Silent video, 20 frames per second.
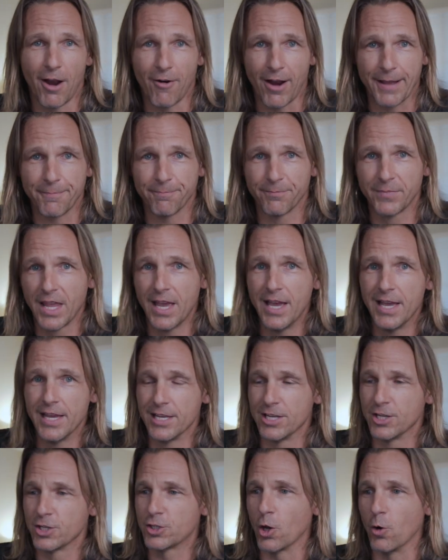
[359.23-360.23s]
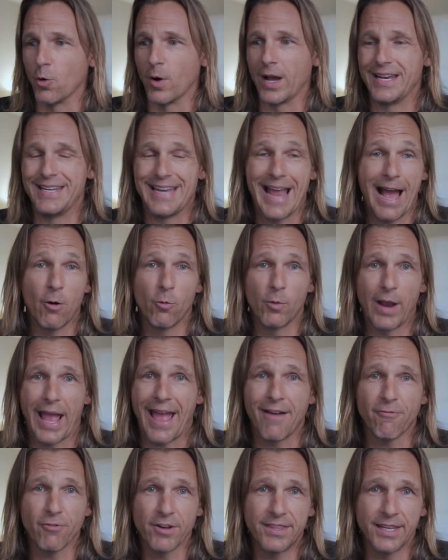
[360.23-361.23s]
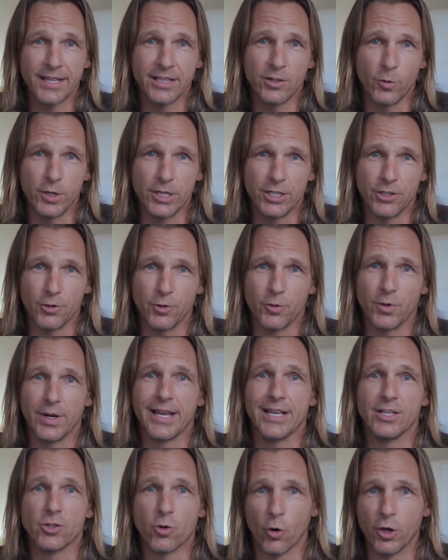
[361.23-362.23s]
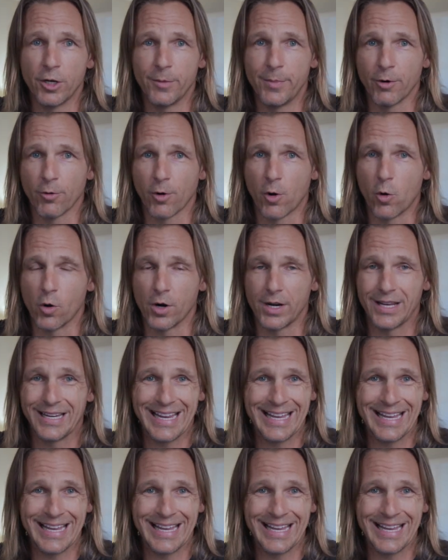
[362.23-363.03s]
All right. So now everything that we do is going to be recorded